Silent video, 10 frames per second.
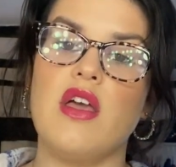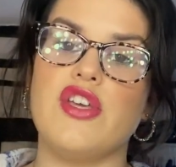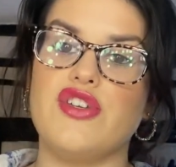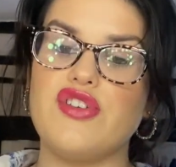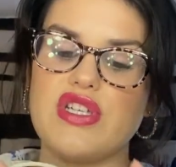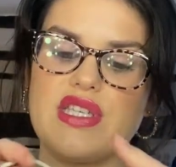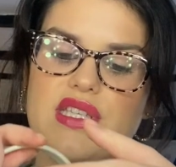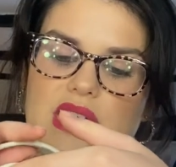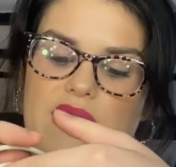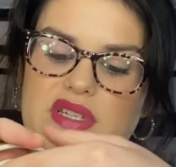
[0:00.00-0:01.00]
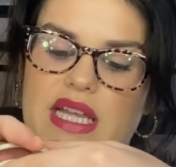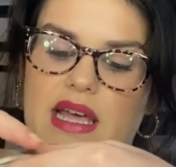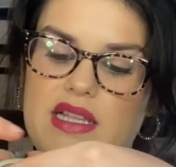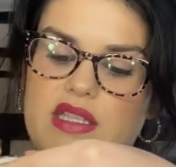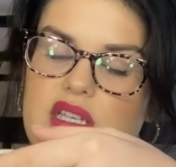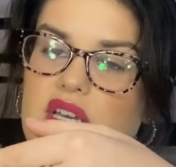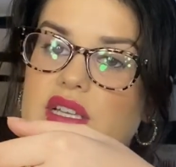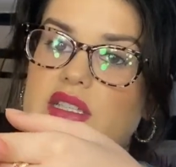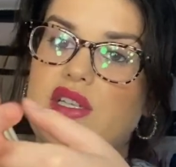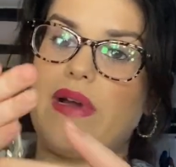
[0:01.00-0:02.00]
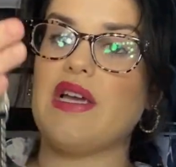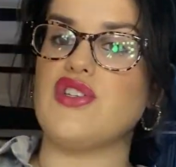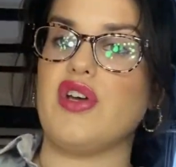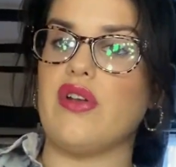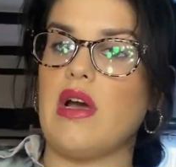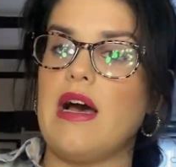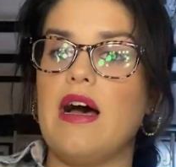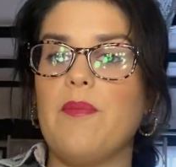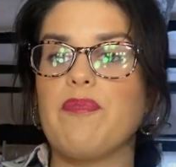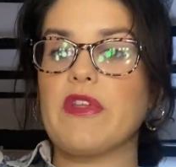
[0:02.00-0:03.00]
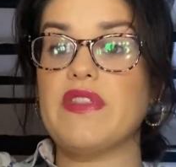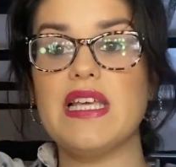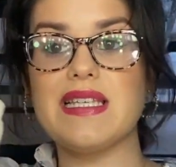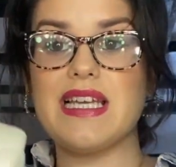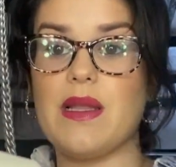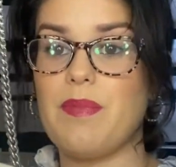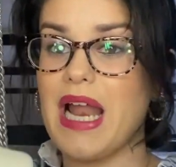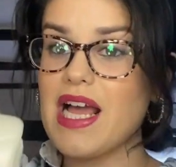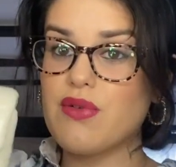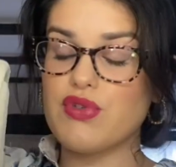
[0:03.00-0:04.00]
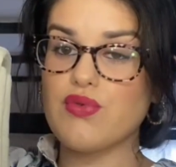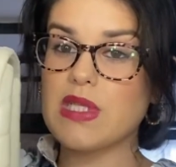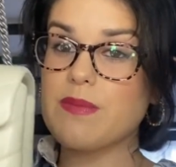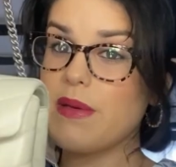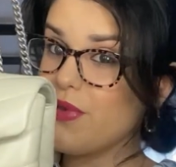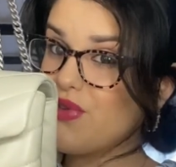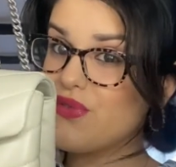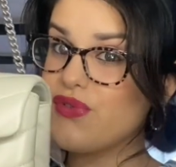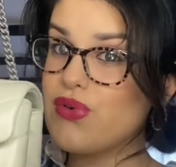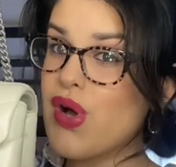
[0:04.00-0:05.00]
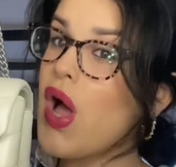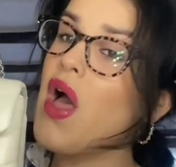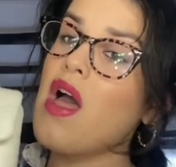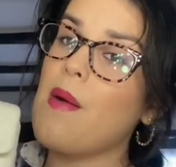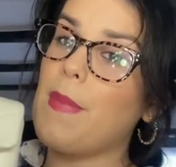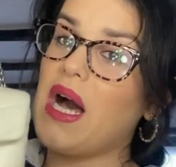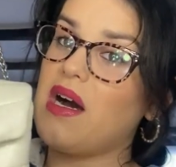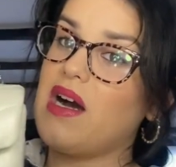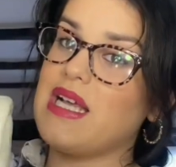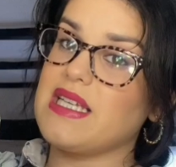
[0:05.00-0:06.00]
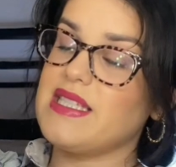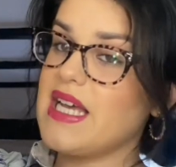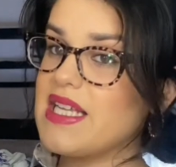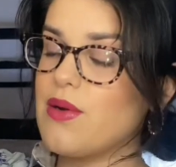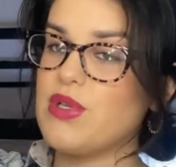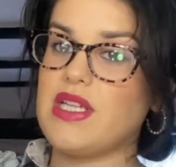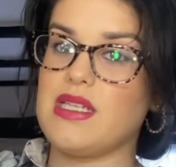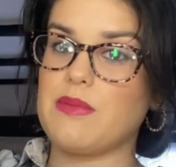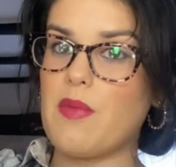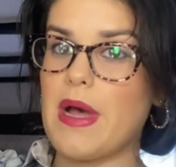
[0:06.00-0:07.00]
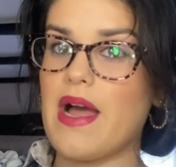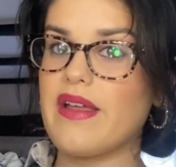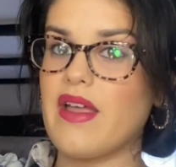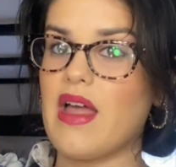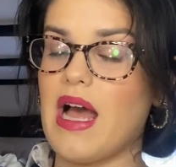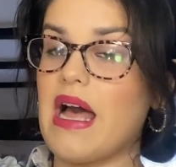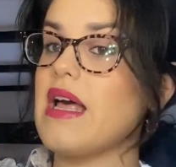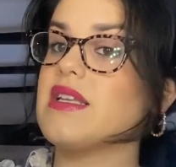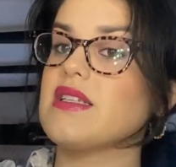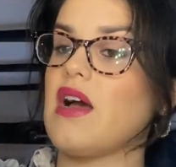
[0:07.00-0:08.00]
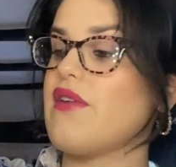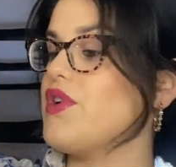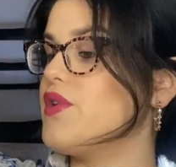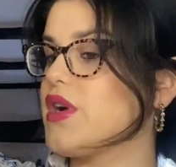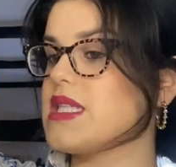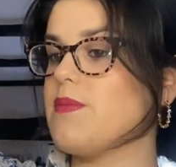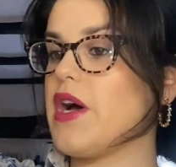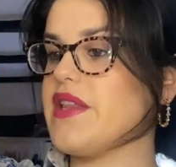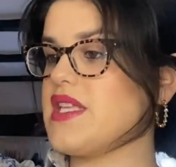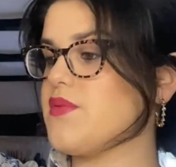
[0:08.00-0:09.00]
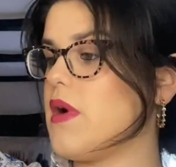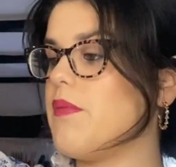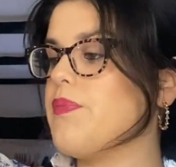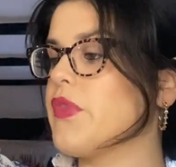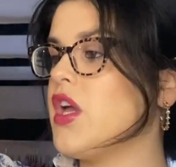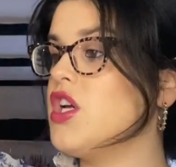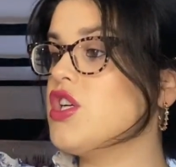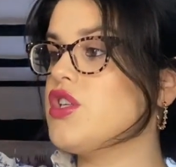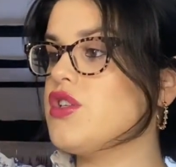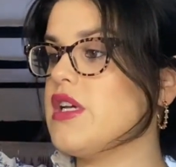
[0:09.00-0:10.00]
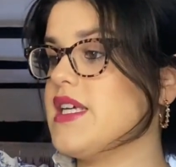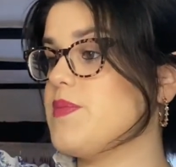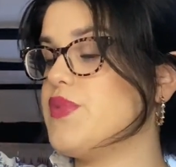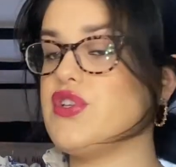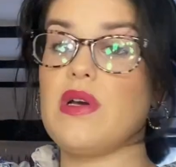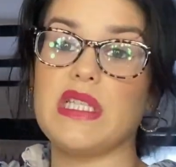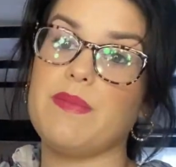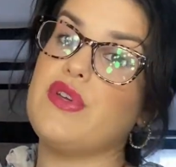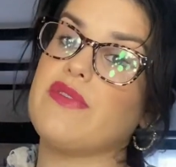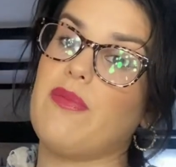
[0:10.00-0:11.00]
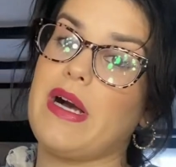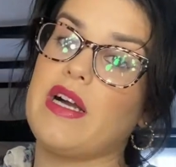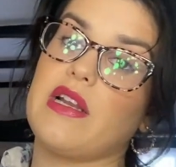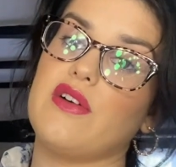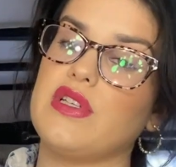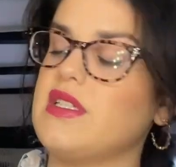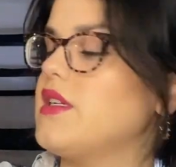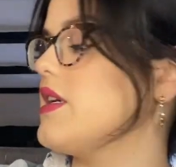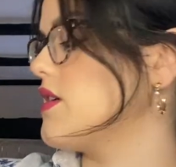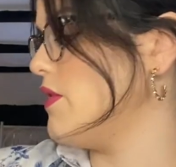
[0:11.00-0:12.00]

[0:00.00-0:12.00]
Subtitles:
you just have to take that into consideration. This in the black would also be beautiful, but as I said, I wanted a summer bag and I have no regrets buying this one. It's a beautiful bag, like honestly guys, can't